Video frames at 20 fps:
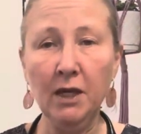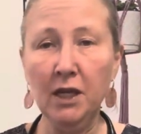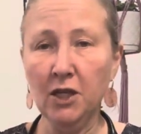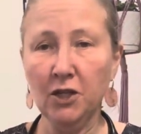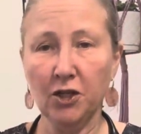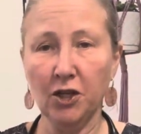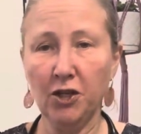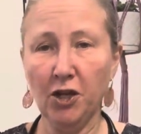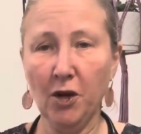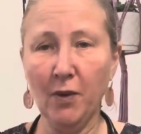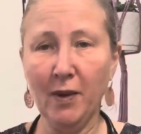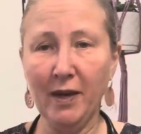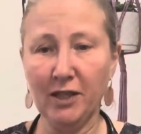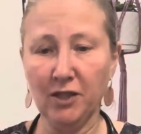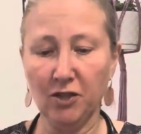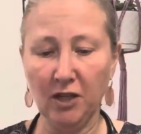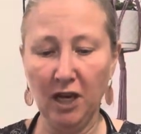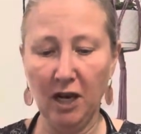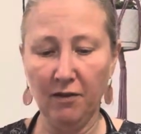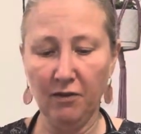So no
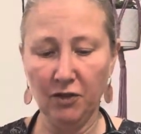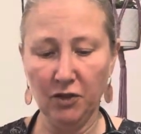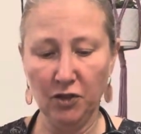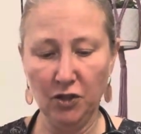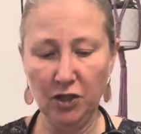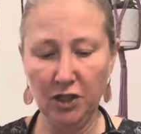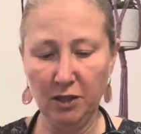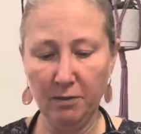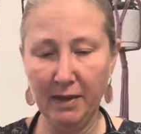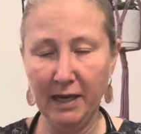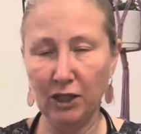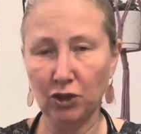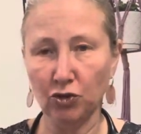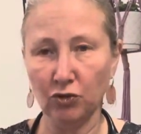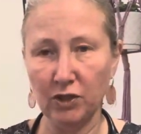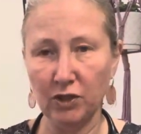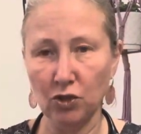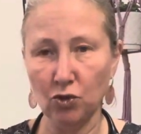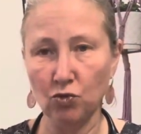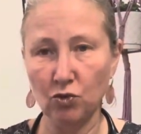extra covers. You need to make sure
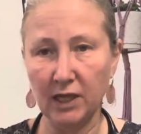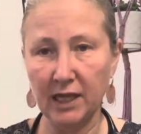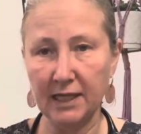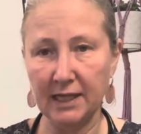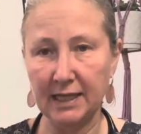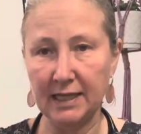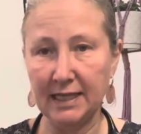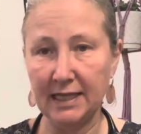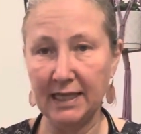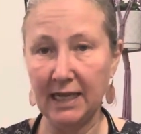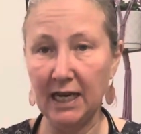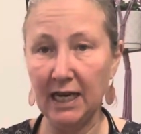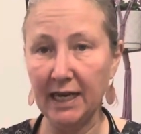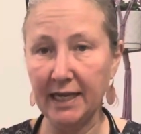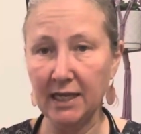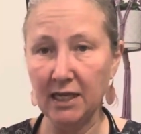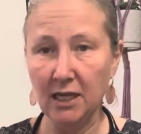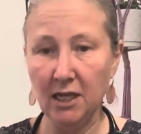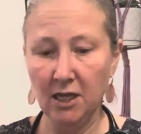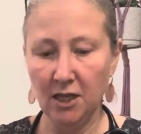it's all nice and
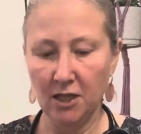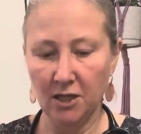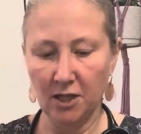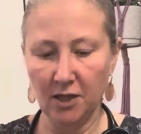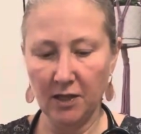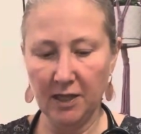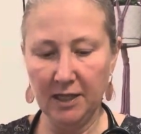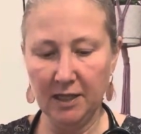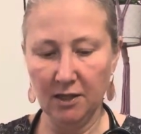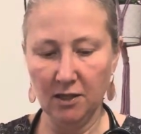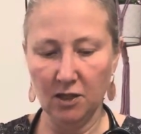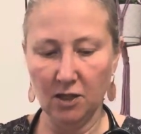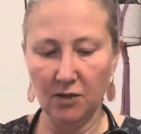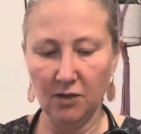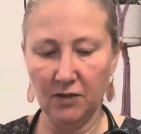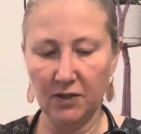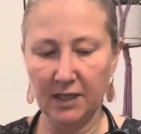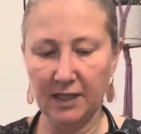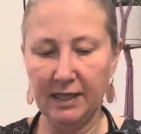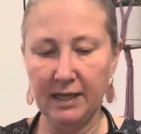tight so that it doesn't sort
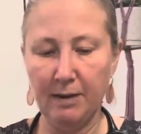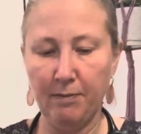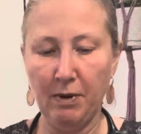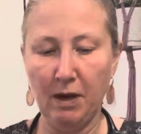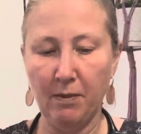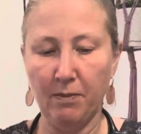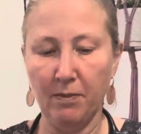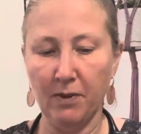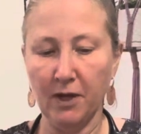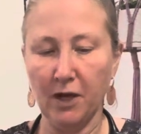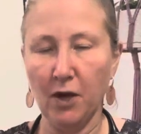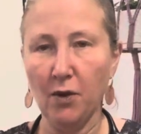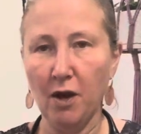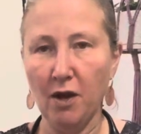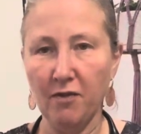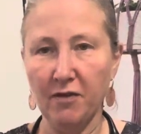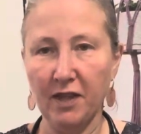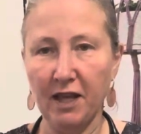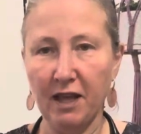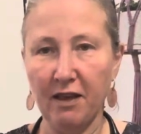of slip up and go
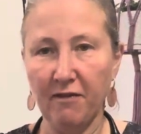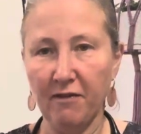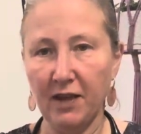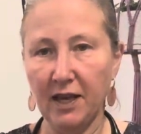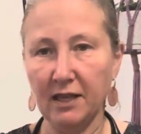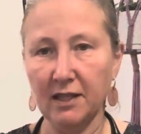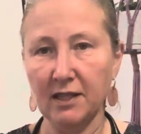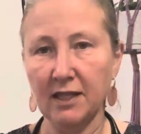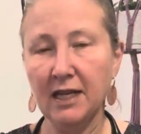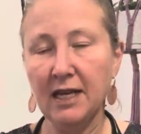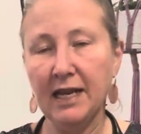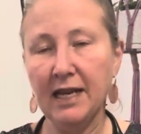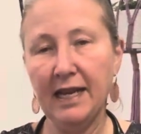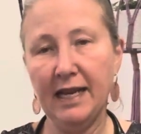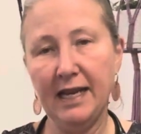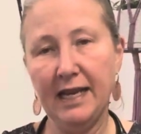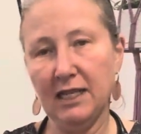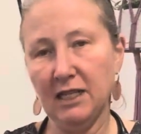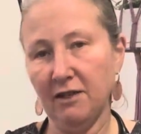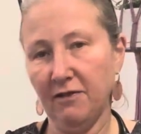over their face,
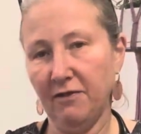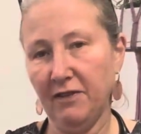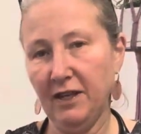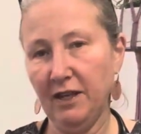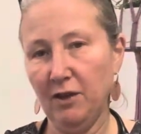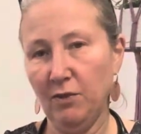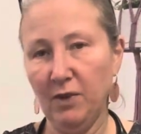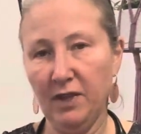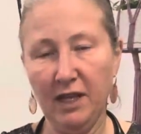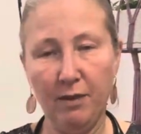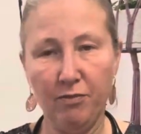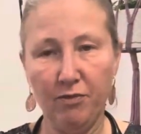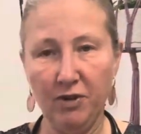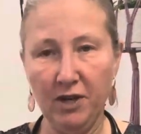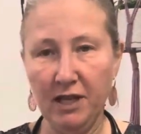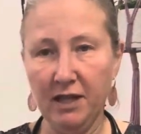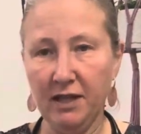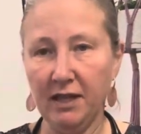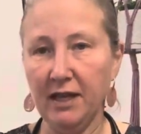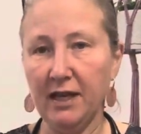interfere with their
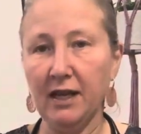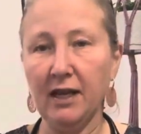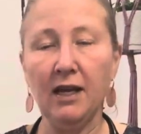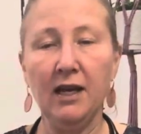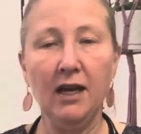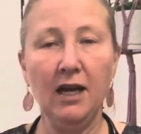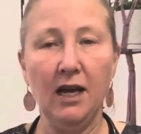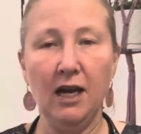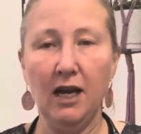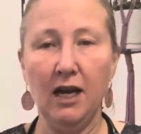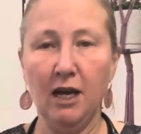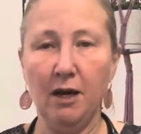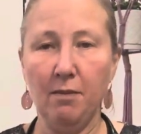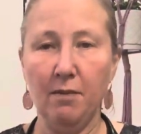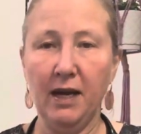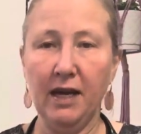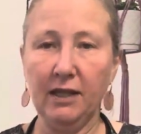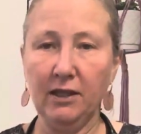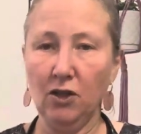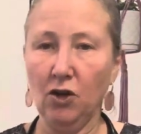breathing,
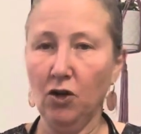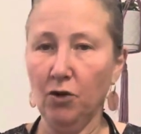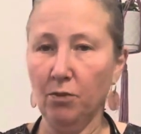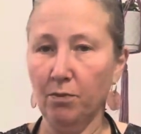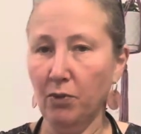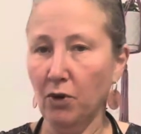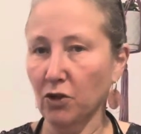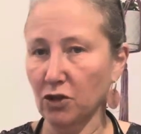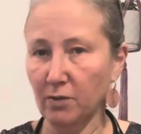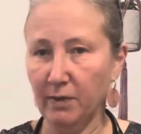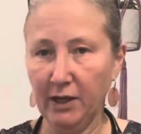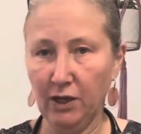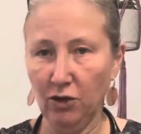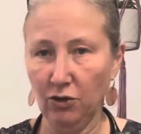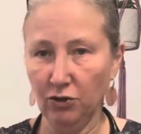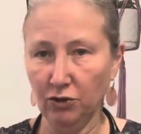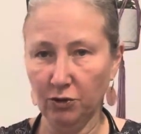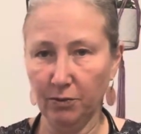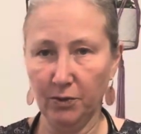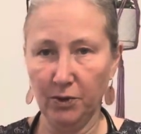and possibly
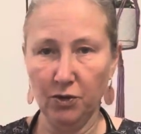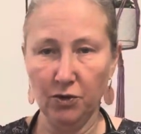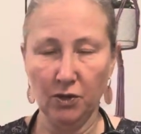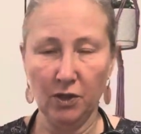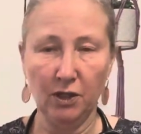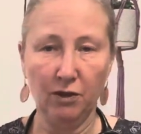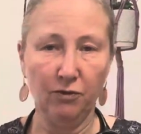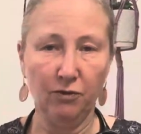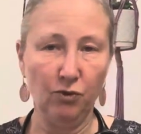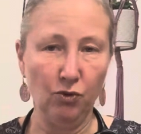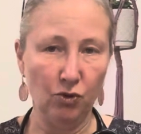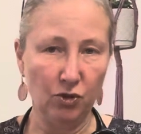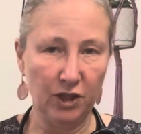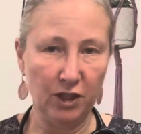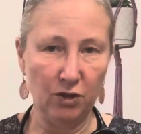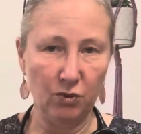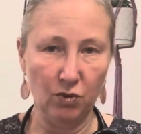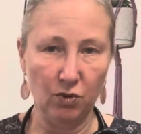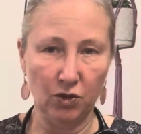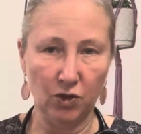contribute,
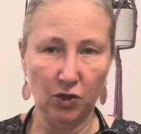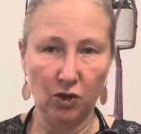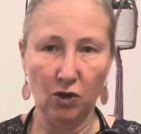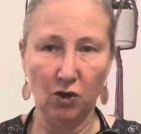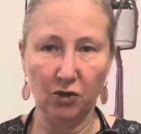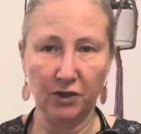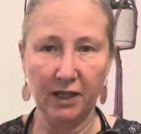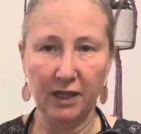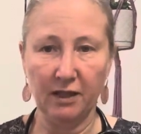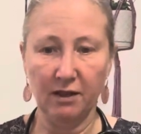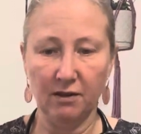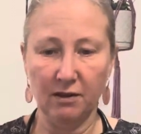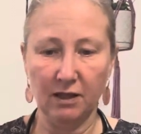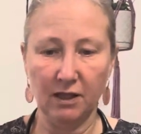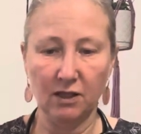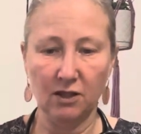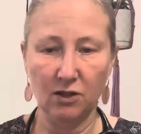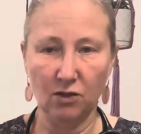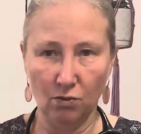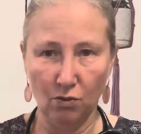unfortunately, towards a cot death.
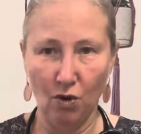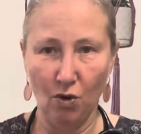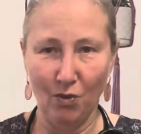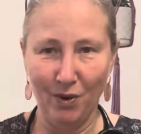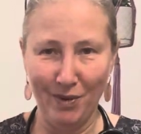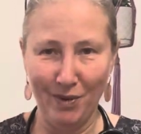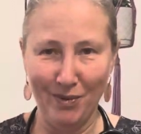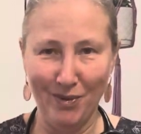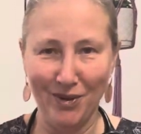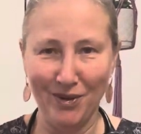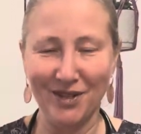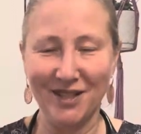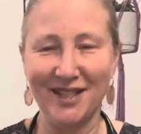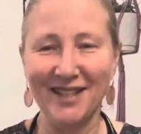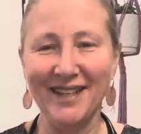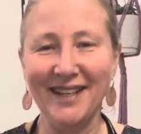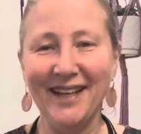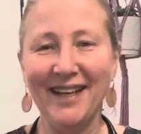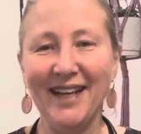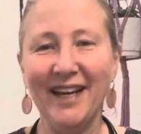That's not what we want.
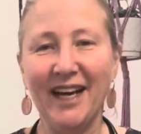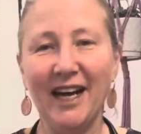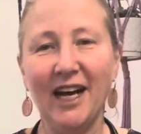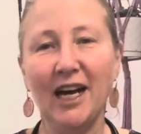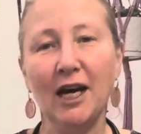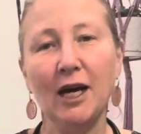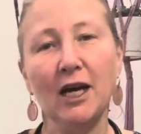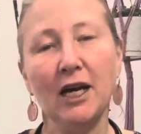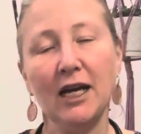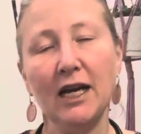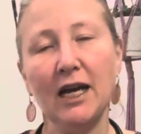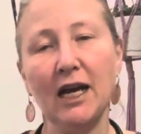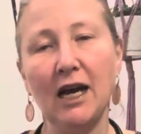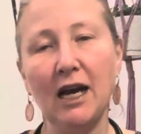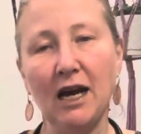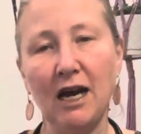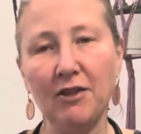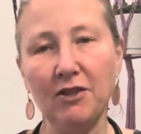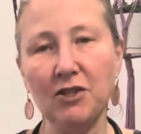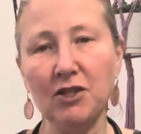
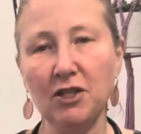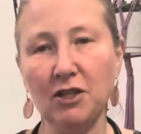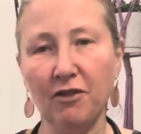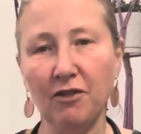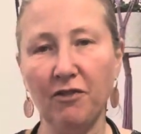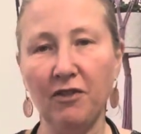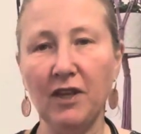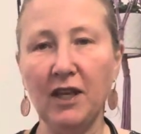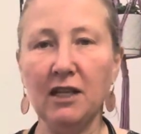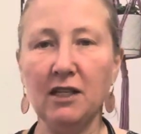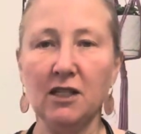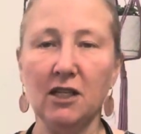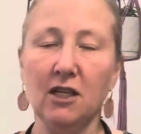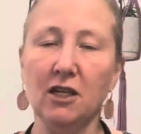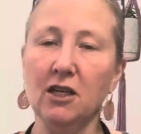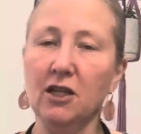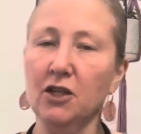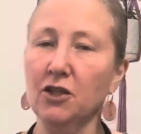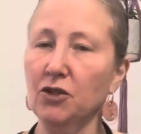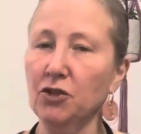Other sort of things
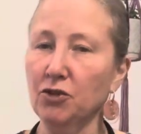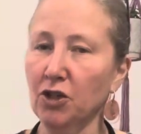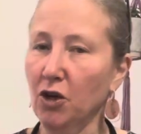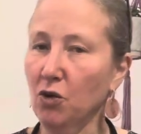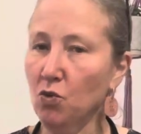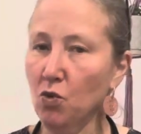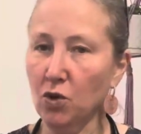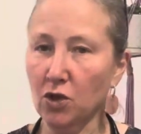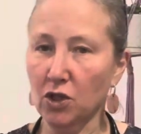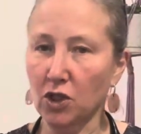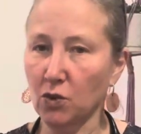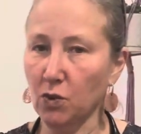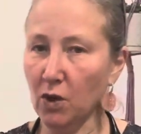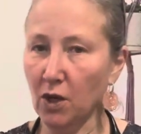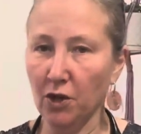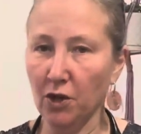are, you don't want to swaddle